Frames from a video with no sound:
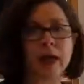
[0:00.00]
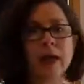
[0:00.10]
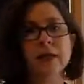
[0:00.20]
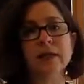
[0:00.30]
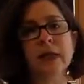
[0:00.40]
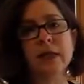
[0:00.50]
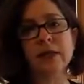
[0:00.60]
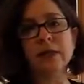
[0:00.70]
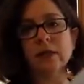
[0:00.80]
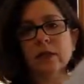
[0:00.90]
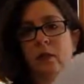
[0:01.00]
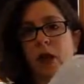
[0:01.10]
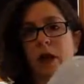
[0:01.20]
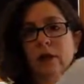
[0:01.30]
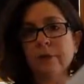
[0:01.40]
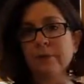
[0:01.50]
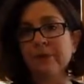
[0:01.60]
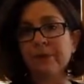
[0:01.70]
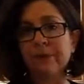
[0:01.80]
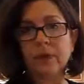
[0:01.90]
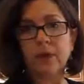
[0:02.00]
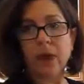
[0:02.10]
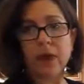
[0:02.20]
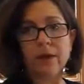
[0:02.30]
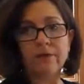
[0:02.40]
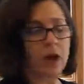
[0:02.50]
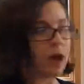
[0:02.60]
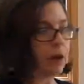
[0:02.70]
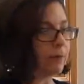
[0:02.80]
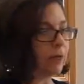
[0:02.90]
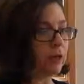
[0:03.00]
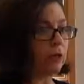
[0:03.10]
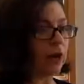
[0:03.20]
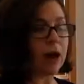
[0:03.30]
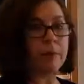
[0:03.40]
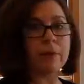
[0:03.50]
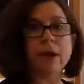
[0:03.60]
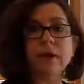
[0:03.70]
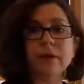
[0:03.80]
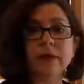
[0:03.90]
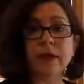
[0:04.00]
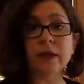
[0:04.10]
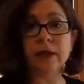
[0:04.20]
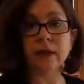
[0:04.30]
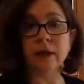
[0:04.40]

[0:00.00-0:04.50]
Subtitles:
say this is what I've got, I'm going to grab the